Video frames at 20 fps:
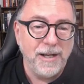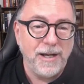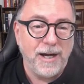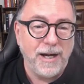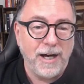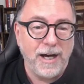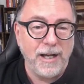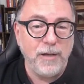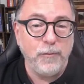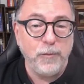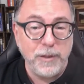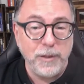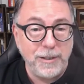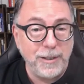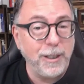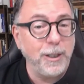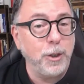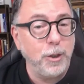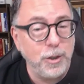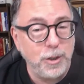Uh, if we
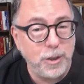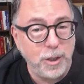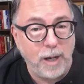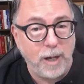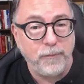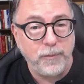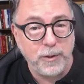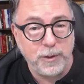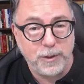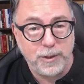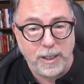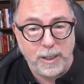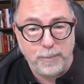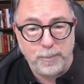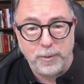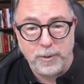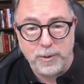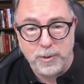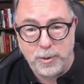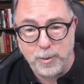did a good job for you today,
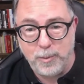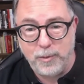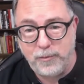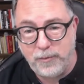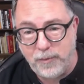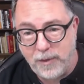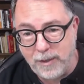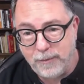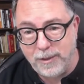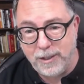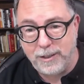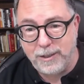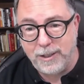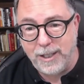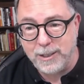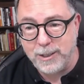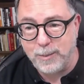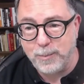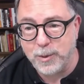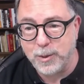please do me a favor, hit
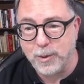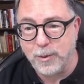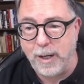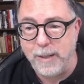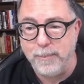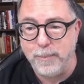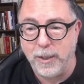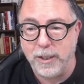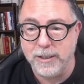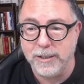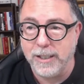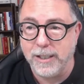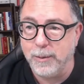that subscribe button.